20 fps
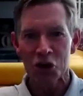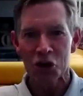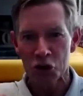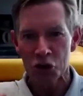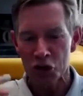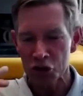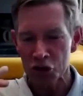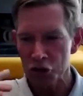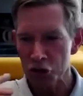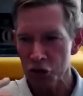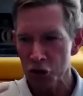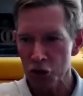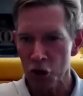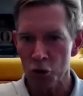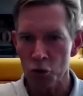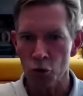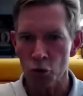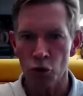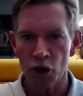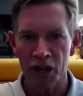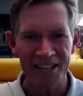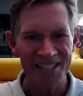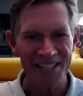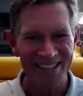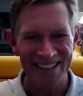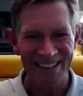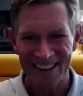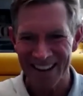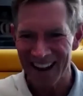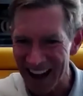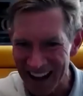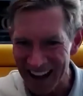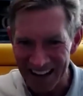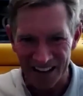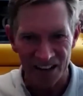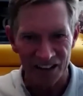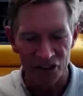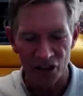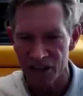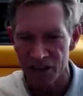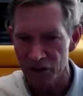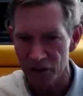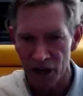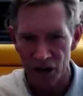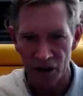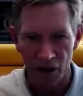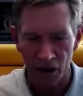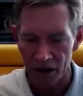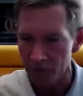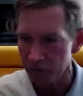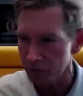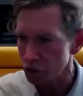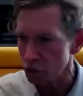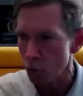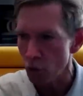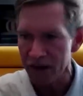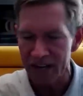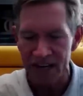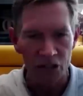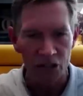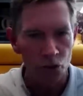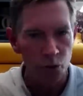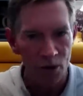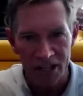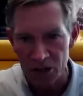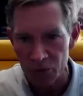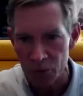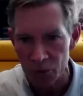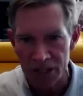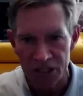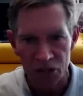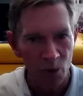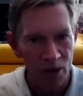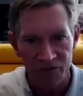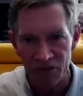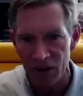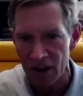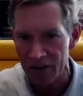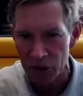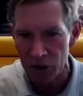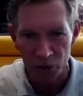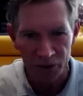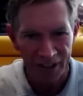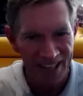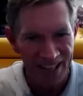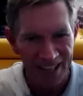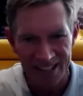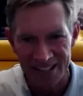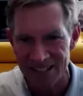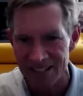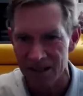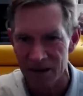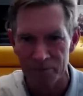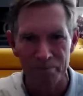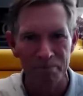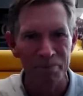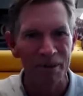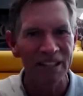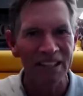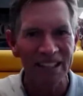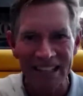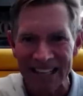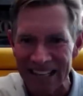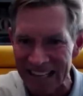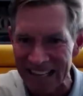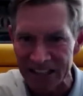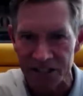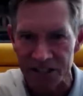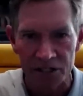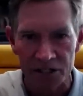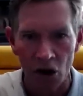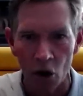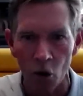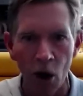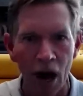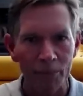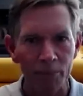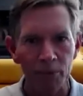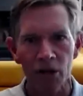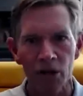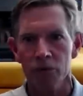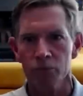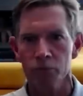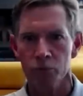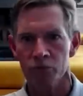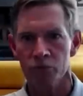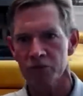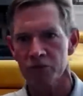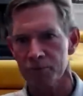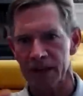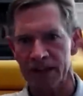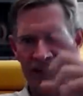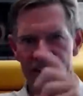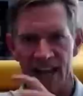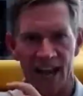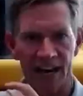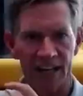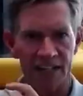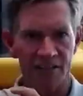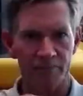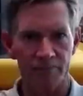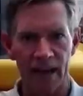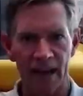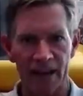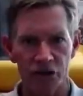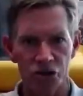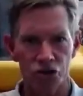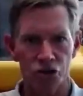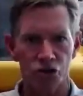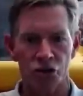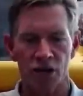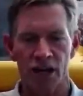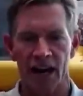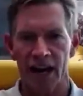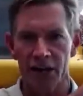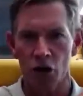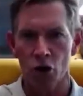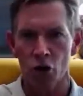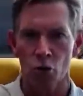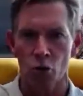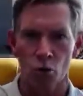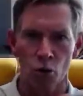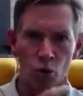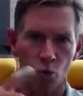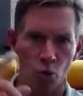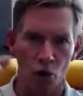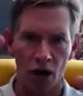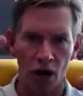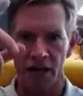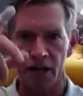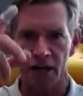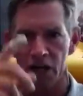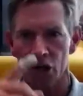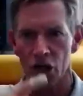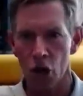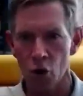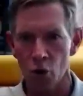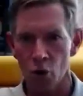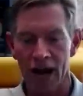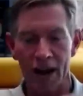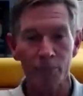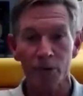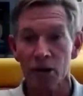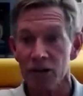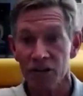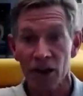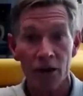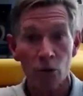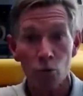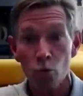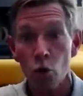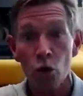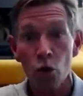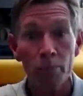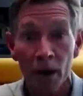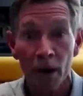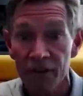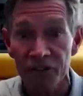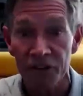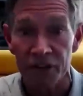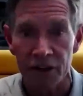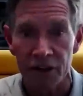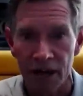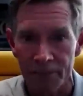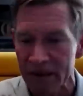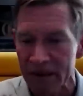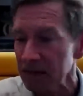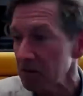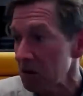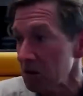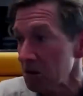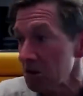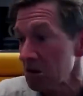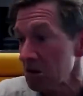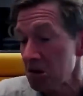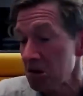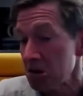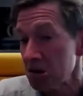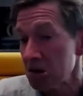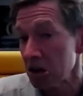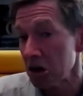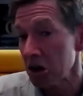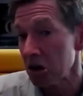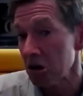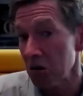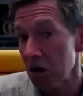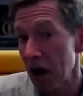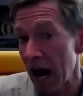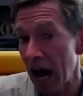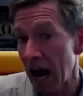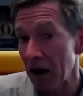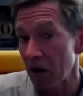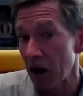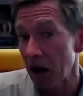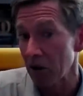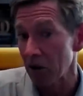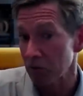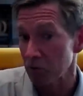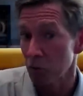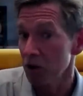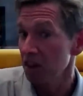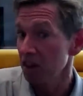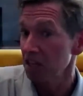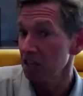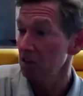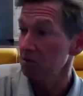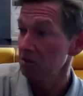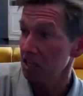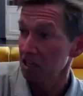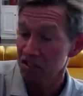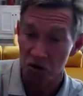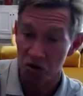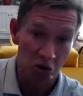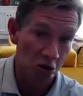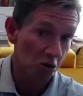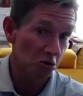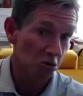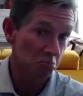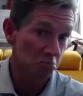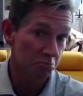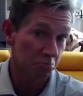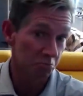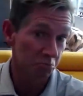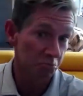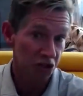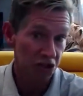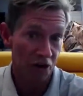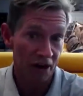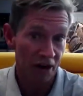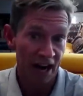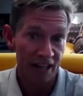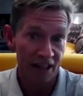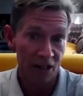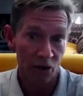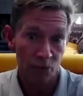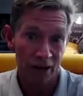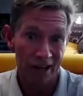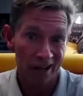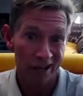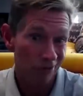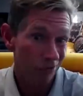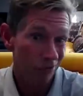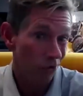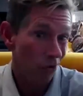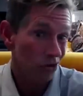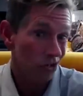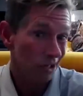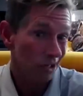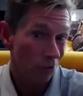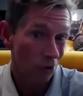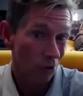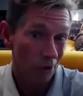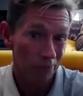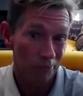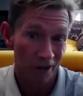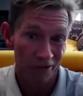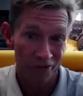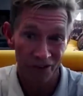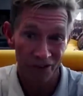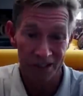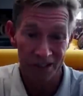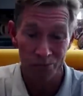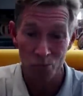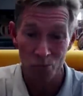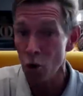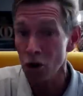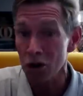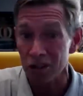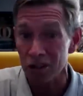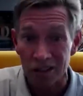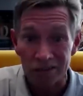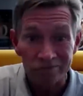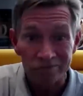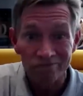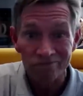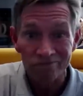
it's not a 20, 23, 25-year-old kid's ability to say, oh, I'm going to pick the active manager, and I know where I can go, and I'm going to find Warren Buffett. I mean, one thing you'd say is own Berkshire Hathaway. Unfortunately, Warren Buffett is mortal.